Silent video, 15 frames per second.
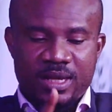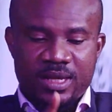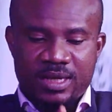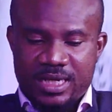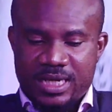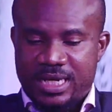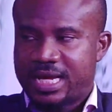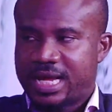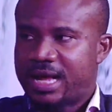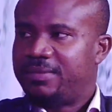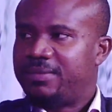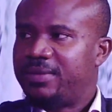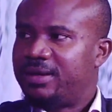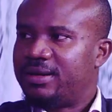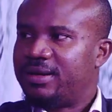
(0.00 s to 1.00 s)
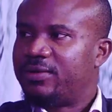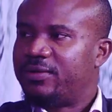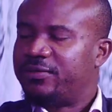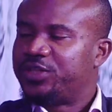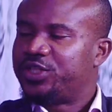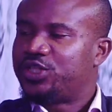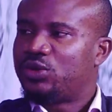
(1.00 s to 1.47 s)
the uh, uh,
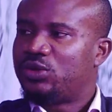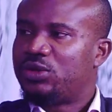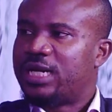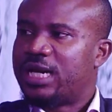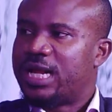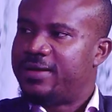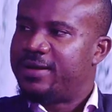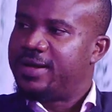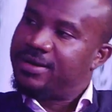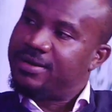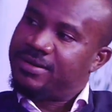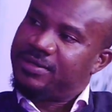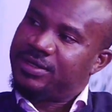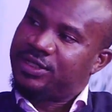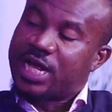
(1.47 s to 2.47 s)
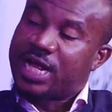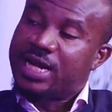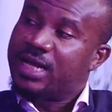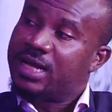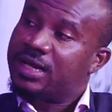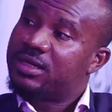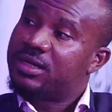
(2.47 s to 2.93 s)
official uh, uh, uh,
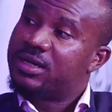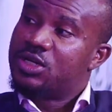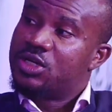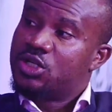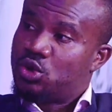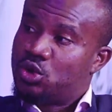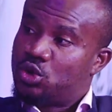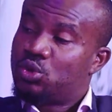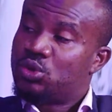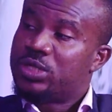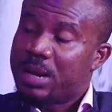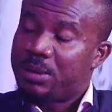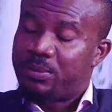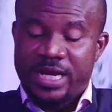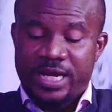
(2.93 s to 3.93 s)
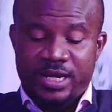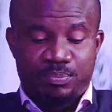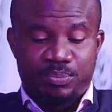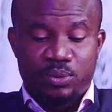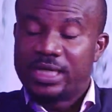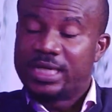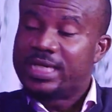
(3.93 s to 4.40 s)
channel to do that being the
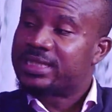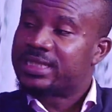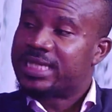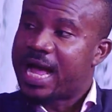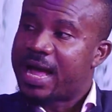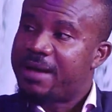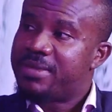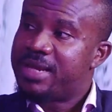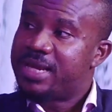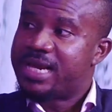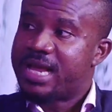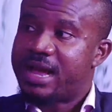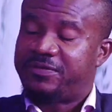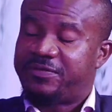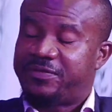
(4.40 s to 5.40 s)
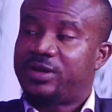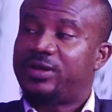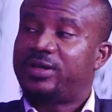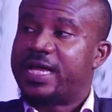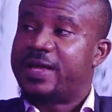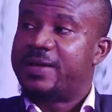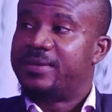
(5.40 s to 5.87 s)
police the army they have
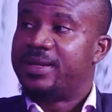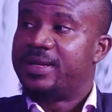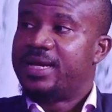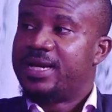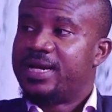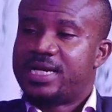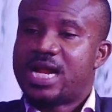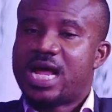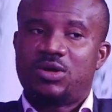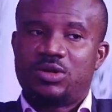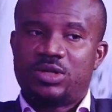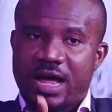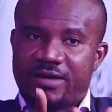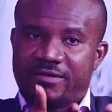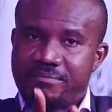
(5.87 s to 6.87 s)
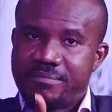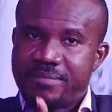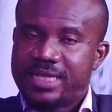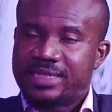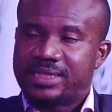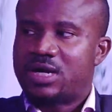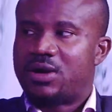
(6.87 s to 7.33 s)
failed them now they have
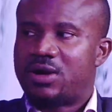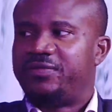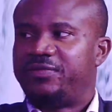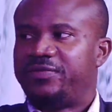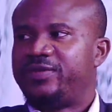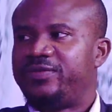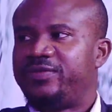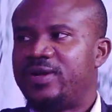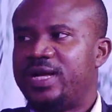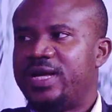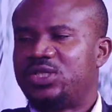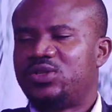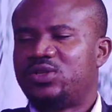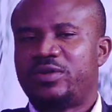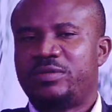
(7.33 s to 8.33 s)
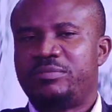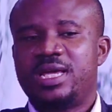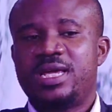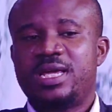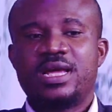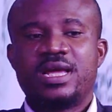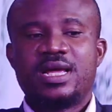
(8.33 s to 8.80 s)
met the unfaithful end so for
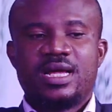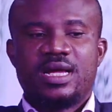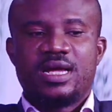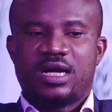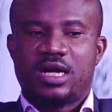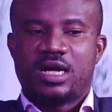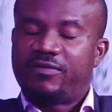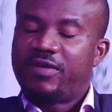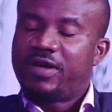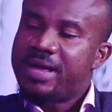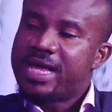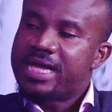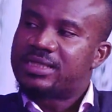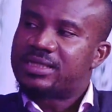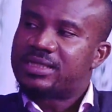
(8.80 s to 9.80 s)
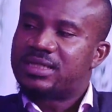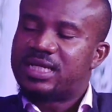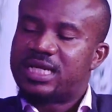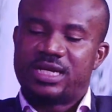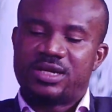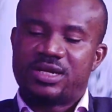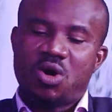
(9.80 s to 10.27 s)
me governments
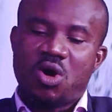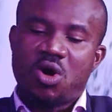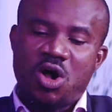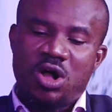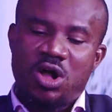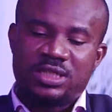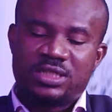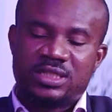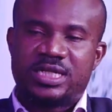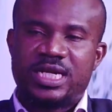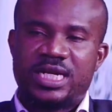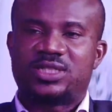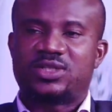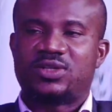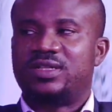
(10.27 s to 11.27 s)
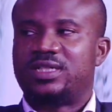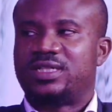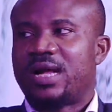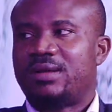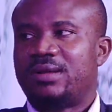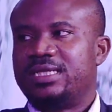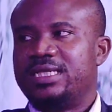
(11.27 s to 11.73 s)
in all the states of the
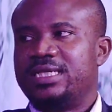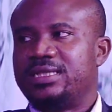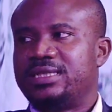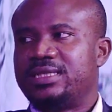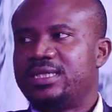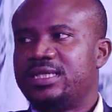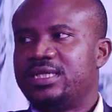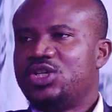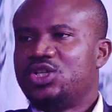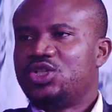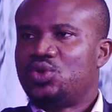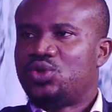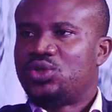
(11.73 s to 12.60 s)
southeast should